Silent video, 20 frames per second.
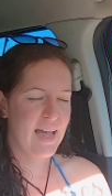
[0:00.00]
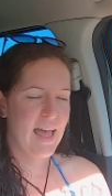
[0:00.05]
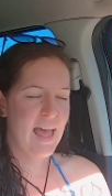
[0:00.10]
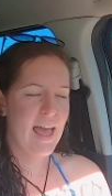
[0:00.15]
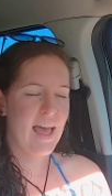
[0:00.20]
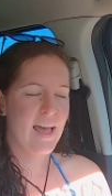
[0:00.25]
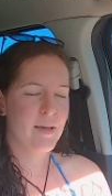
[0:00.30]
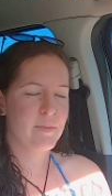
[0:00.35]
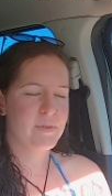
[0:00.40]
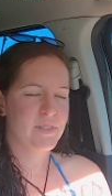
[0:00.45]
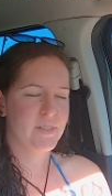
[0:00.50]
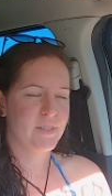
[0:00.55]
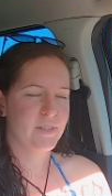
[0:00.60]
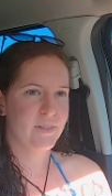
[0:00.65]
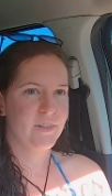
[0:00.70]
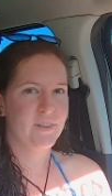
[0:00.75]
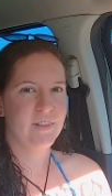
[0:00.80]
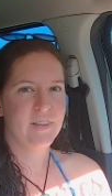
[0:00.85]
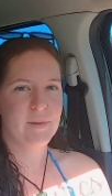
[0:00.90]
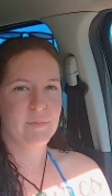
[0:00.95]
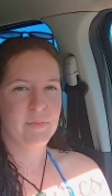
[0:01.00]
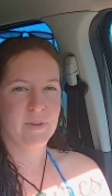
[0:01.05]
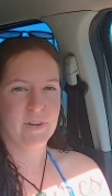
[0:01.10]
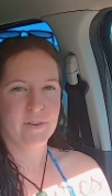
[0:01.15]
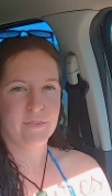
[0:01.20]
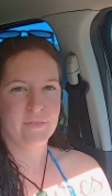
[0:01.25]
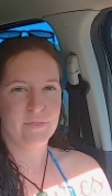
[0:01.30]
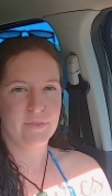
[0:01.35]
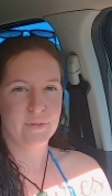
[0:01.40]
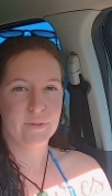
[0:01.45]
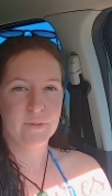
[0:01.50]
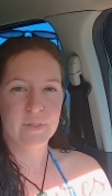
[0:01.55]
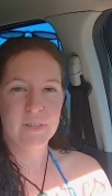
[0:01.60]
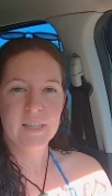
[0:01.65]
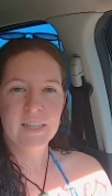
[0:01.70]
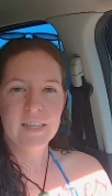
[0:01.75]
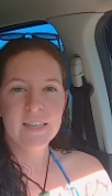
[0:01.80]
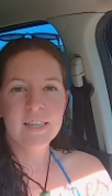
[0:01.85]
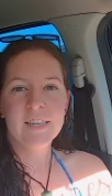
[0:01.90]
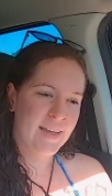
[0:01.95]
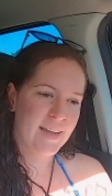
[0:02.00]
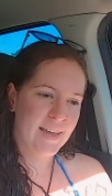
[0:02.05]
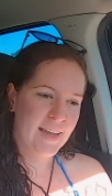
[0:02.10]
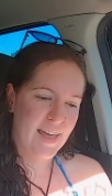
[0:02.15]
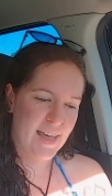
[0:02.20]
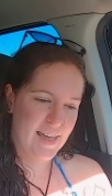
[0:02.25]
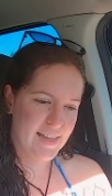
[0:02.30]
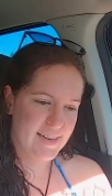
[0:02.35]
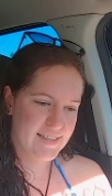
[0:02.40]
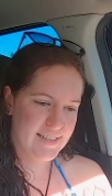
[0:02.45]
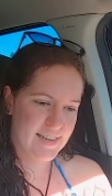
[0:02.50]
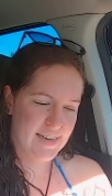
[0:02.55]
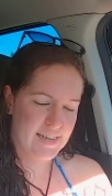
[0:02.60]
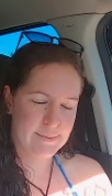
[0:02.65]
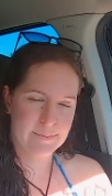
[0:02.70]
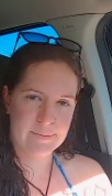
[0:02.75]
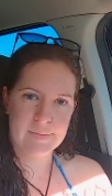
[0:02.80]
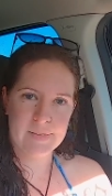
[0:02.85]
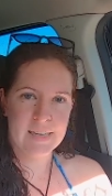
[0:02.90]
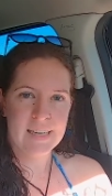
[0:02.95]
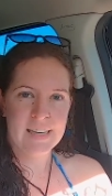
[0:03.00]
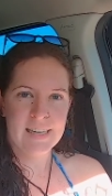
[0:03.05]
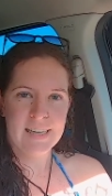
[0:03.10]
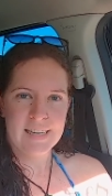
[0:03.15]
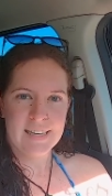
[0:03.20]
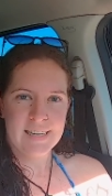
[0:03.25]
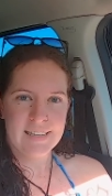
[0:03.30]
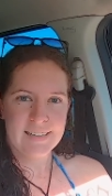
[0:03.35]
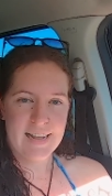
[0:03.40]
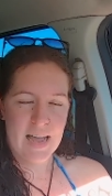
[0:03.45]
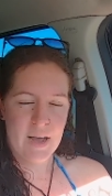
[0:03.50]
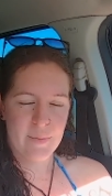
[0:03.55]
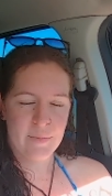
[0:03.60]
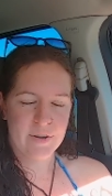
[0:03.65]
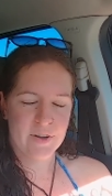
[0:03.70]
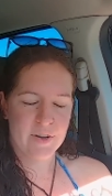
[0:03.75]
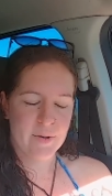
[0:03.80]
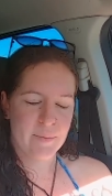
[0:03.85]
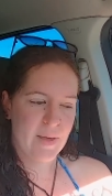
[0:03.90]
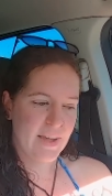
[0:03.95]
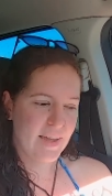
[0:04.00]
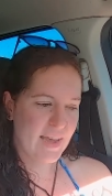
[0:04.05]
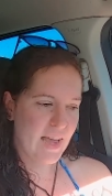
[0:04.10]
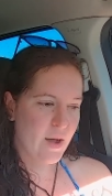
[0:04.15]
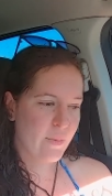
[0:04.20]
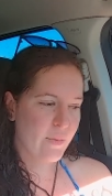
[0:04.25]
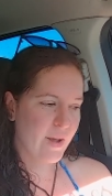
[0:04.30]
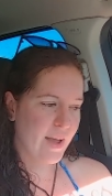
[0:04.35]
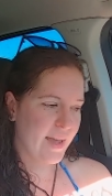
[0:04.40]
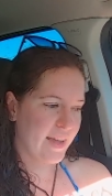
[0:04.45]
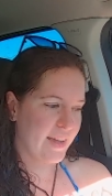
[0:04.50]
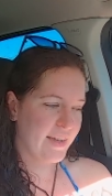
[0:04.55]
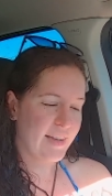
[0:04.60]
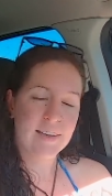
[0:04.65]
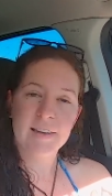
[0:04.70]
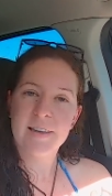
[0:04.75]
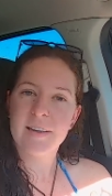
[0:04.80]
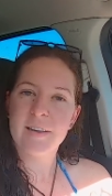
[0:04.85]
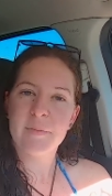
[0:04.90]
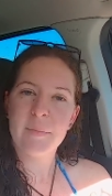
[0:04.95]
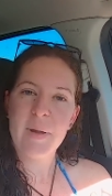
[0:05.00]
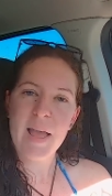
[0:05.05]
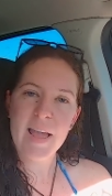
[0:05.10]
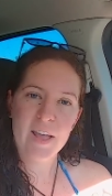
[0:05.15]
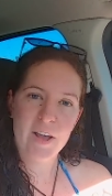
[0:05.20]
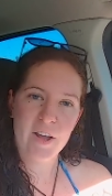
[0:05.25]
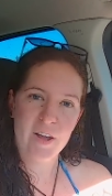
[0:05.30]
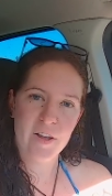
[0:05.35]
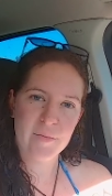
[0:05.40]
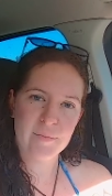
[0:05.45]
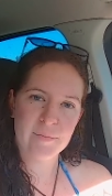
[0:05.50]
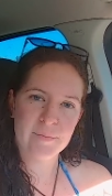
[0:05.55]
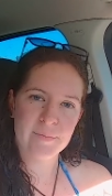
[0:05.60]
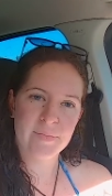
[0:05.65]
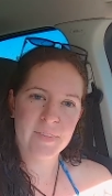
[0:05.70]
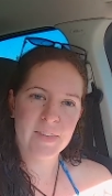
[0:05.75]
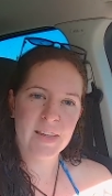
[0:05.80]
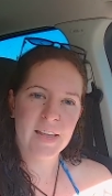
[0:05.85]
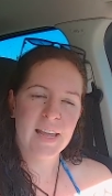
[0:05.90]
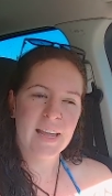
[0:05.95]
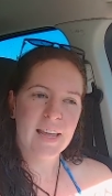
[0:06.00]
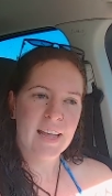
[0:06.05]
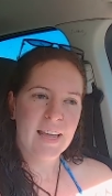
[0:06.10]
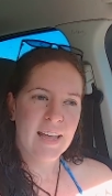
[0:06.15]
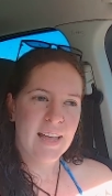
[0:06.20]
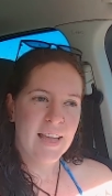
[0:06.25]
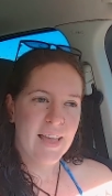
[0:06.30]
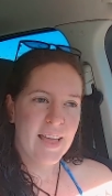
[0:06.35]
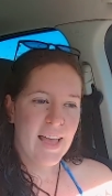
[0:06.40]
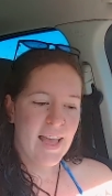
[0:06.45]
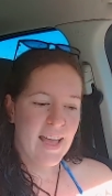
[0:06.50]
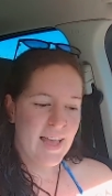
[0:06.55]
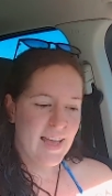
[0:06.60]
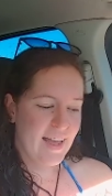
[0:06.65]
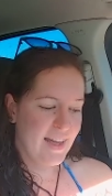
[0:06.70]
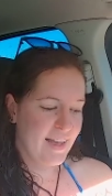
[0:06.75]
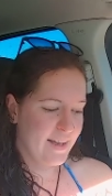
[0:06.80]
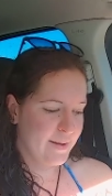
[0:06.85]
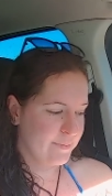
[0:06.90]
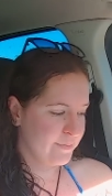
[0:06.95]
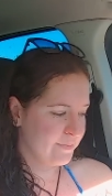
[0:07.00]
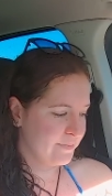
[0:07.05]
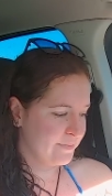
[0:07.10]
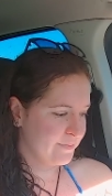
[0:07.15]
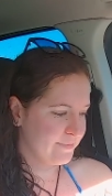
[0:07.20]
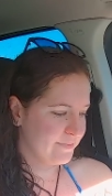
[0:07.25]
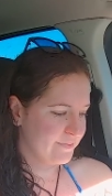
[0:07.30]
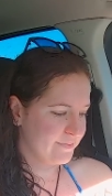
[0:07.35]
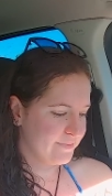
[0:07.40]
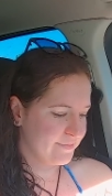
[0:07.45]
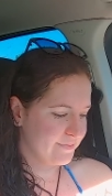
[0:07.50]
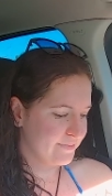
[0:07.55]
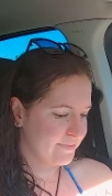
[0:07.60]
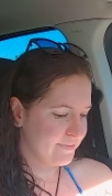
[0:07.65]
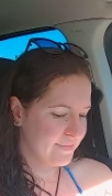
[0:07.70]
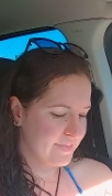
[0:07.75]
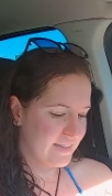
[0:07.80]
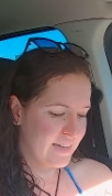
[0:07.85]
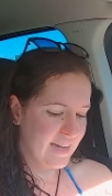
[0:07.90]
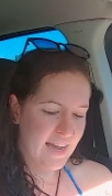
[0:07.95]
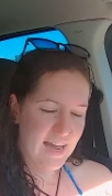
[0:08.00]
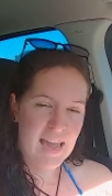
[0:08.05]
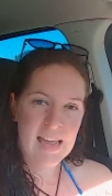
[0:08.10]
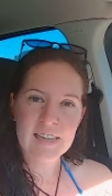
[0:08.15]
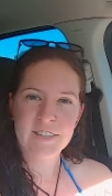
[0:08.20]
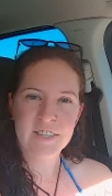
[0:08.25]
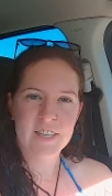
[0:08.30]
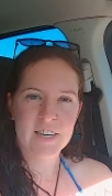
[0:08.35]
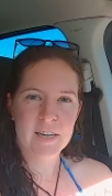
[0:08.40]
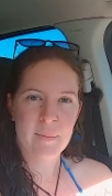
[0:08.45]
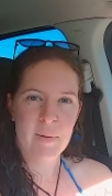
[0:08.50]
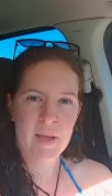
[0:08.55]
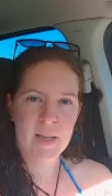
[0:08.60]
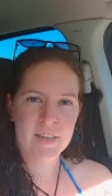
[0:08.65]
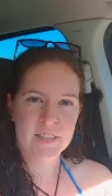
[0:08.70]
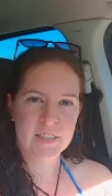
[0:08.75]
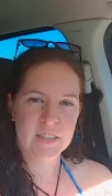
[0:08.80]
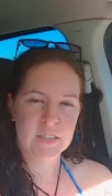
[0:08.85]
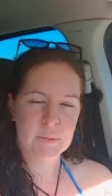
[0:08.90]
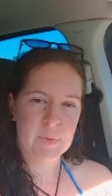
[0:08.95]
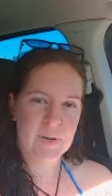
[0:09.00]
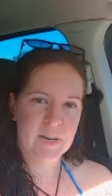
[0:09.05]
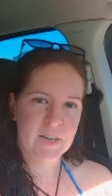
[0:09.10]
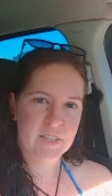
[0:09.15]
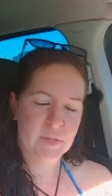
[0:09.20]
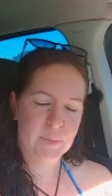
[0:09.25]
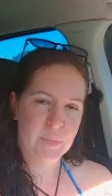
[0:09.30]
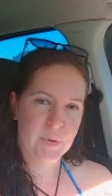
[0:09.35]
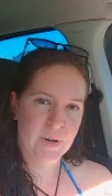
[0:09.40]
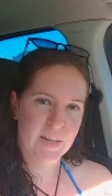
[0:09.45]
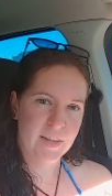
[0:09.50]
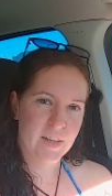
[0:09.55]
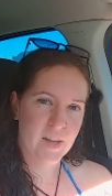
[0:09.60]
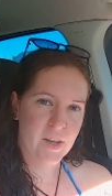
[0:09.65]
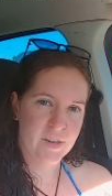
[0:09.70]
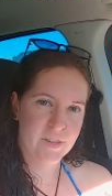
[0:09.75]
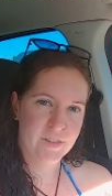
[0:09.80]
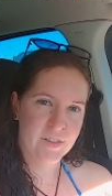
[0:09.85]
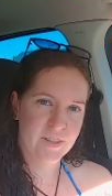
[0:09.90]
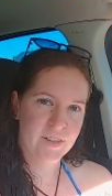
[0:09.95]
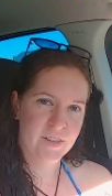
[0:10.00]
absolutely beautiful, and now we're going to make our way back home. Yeah, as you can imagine, spirits are pretty low.